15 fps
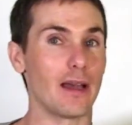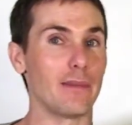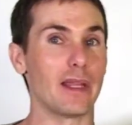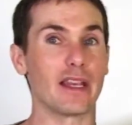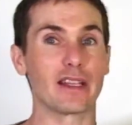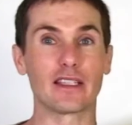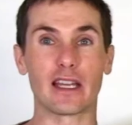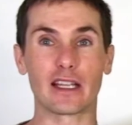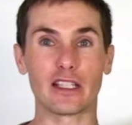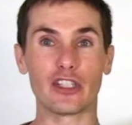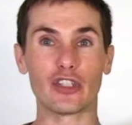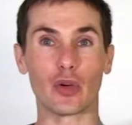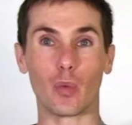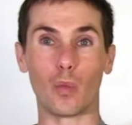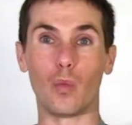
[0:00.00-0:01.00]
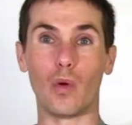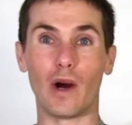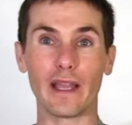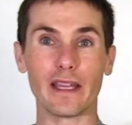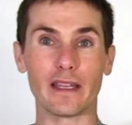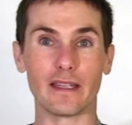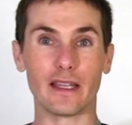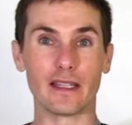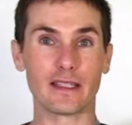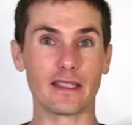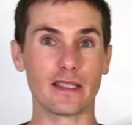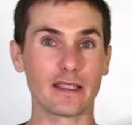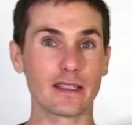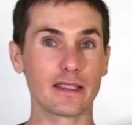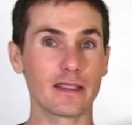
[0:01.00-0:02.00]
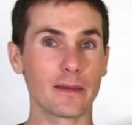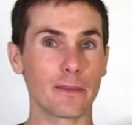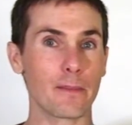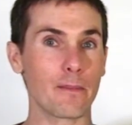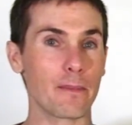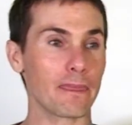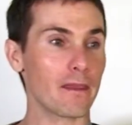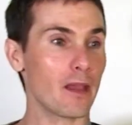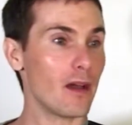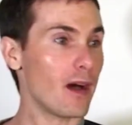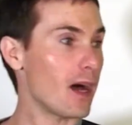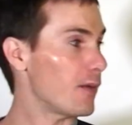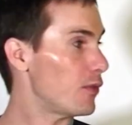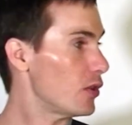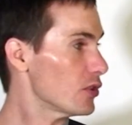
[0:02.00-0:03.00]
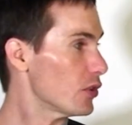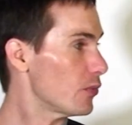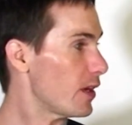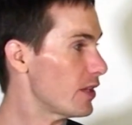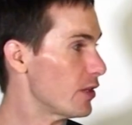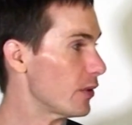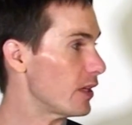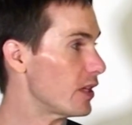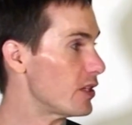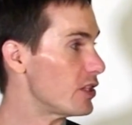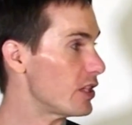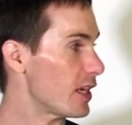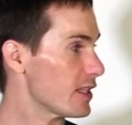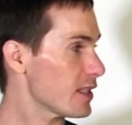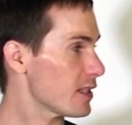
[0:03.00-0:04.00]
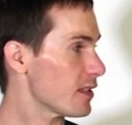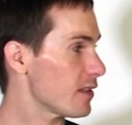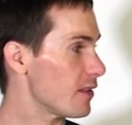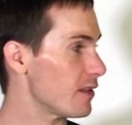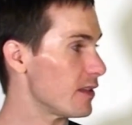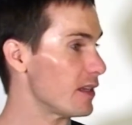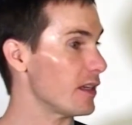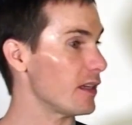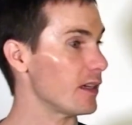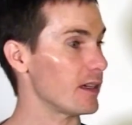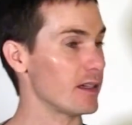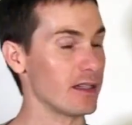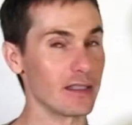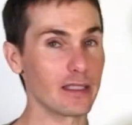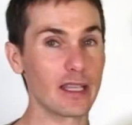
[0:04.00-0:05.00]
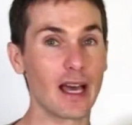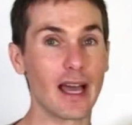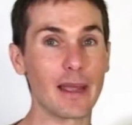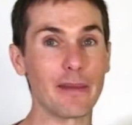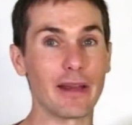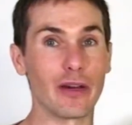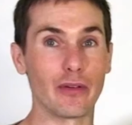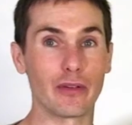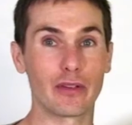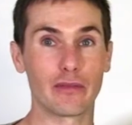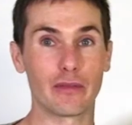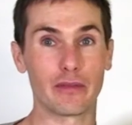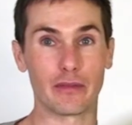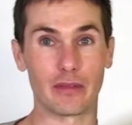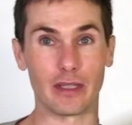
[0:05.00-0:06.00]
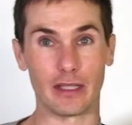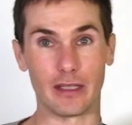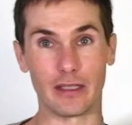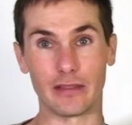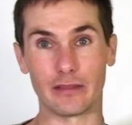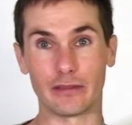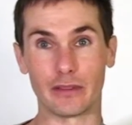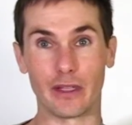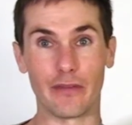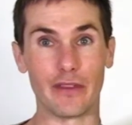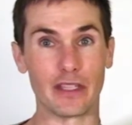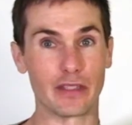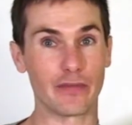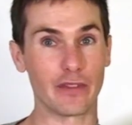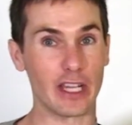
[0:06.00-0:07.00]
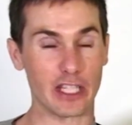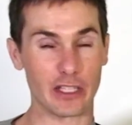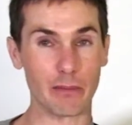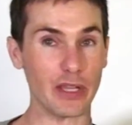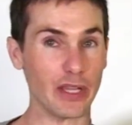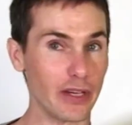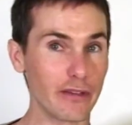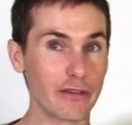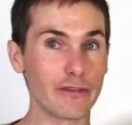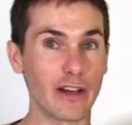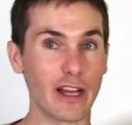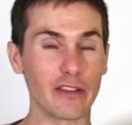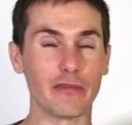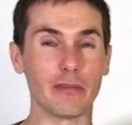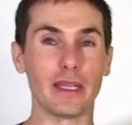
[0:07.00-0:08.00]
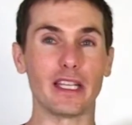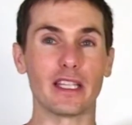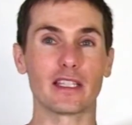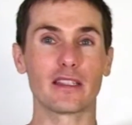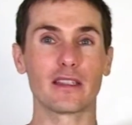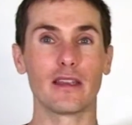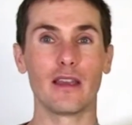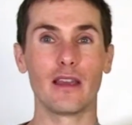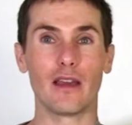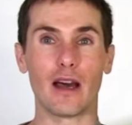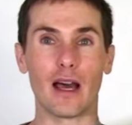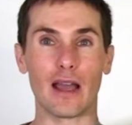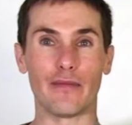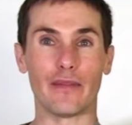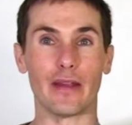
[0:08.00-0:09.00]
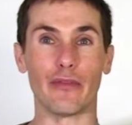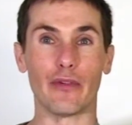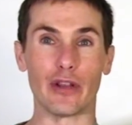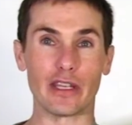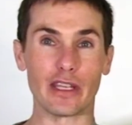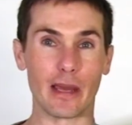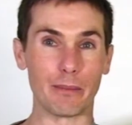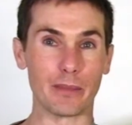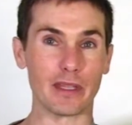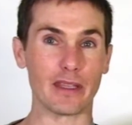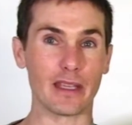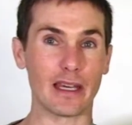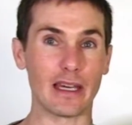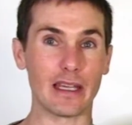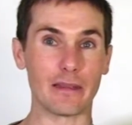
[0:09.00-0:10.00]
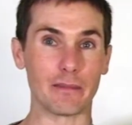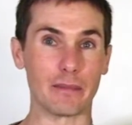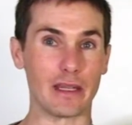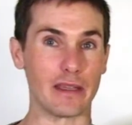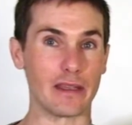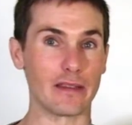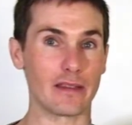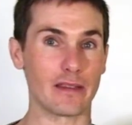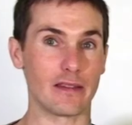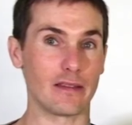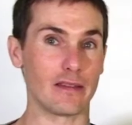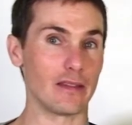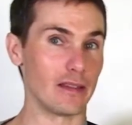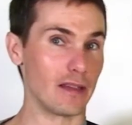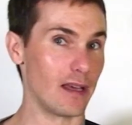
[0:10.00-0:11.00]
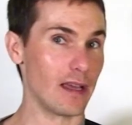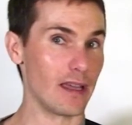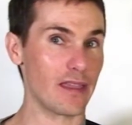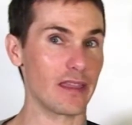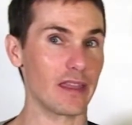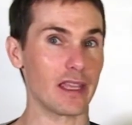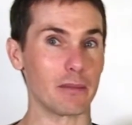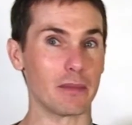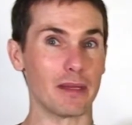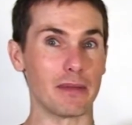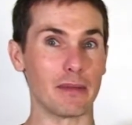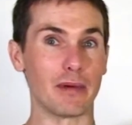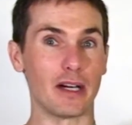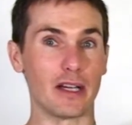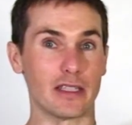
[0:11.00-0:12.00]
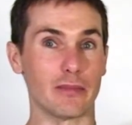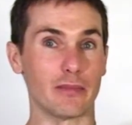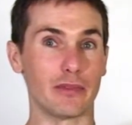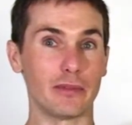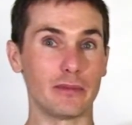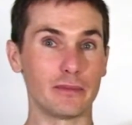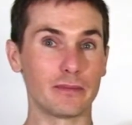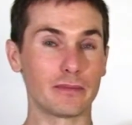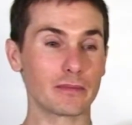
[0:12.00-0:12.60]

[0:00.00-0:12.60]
I'm not exactly sure why it does this, I've also read you can adjust the uh, timeout uh, of this flash beyond five minutes. I've never attempted that, but I think it might be possible.